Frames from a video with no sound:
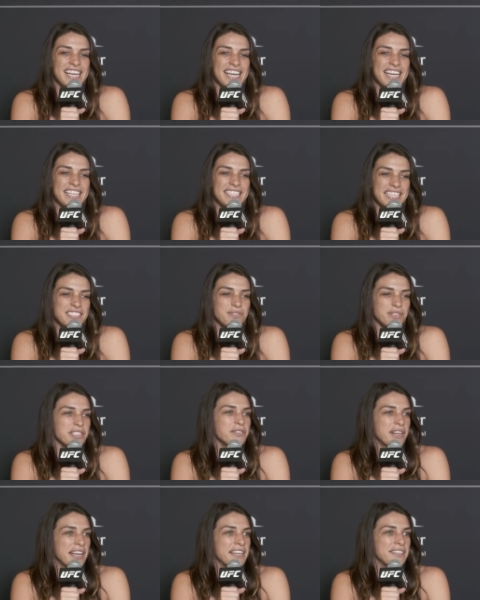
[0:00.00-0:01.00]
and that's
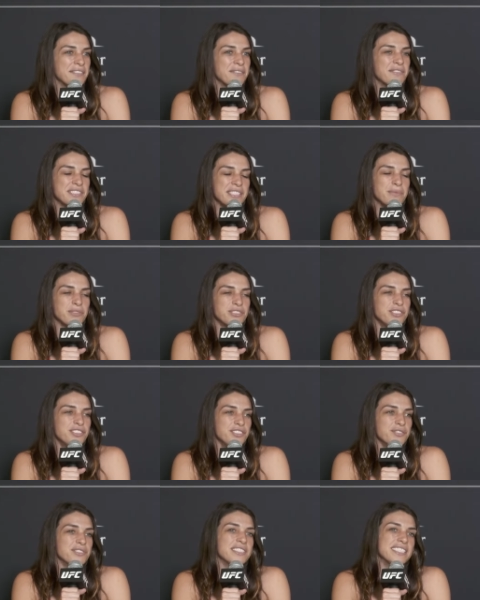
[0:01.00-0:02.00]
really what I was able to
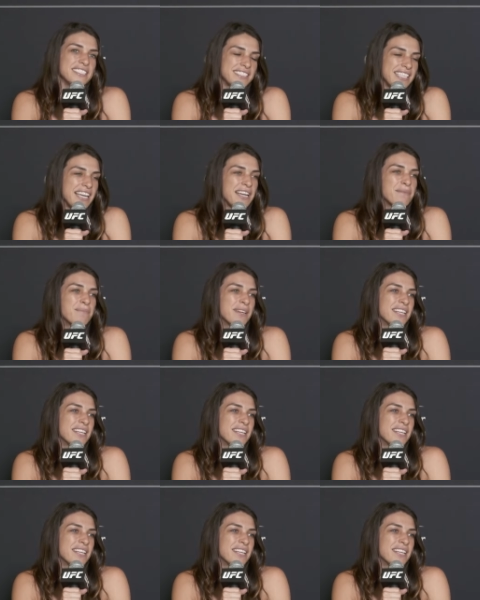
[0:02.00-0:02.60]
do in this camp.